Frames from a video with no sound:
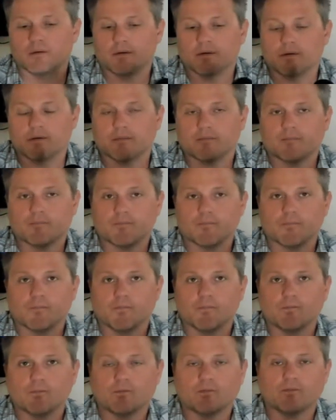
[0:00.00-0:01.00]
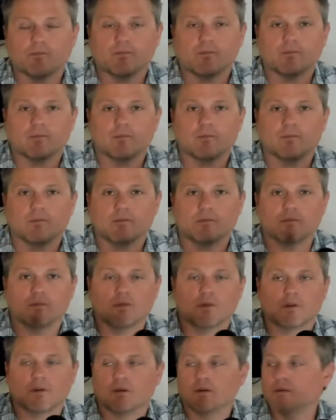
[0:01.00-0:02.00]

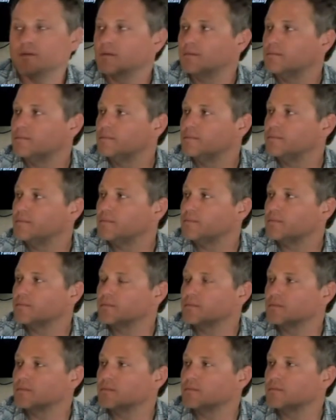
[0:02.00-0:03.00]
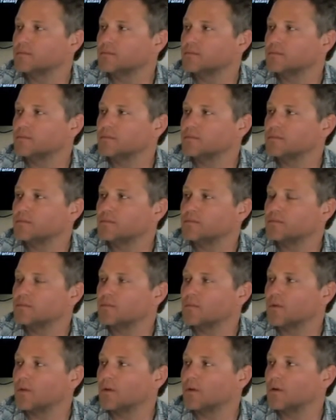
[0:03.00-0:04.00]

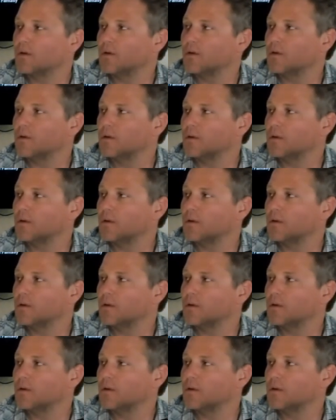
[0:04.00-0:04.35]
This person isn't speaking.